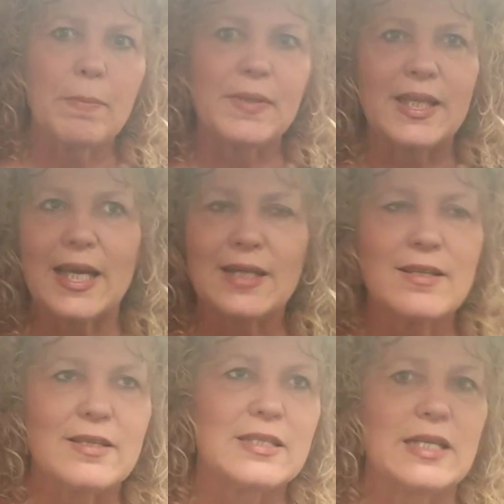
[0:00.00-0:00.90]
up at the end
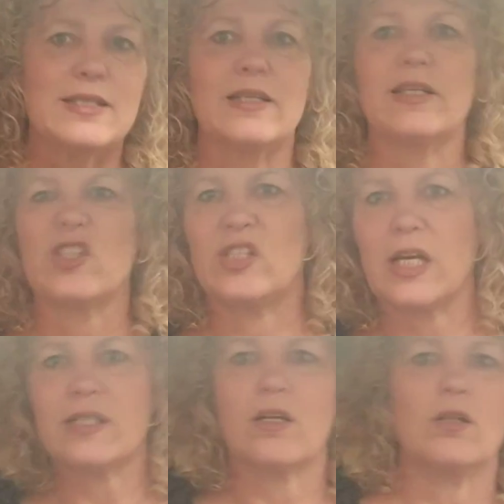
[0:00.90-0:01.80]
of the season, there's
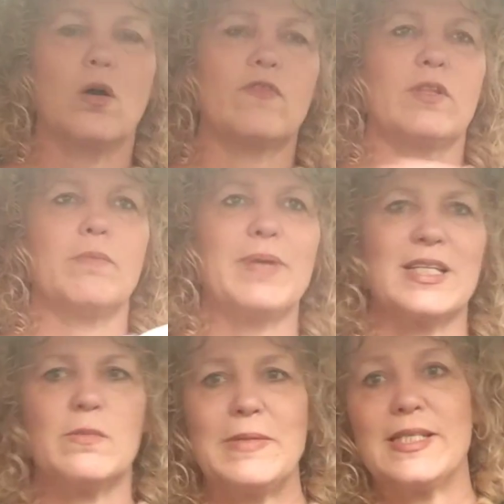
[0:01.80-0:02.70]
dust all over them
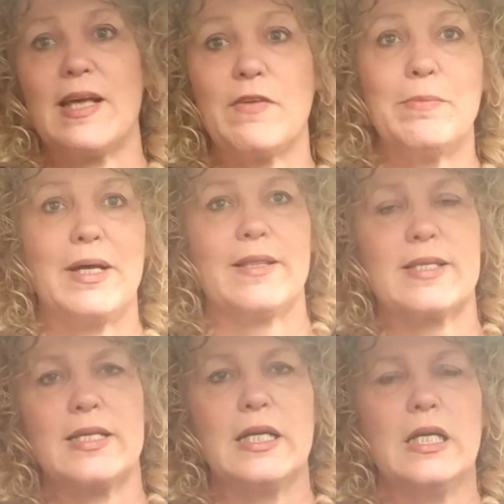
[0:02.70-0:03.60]
because it's been 7
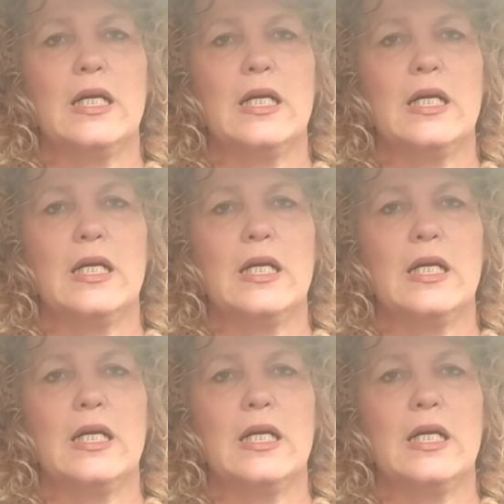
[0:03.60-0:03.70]
months.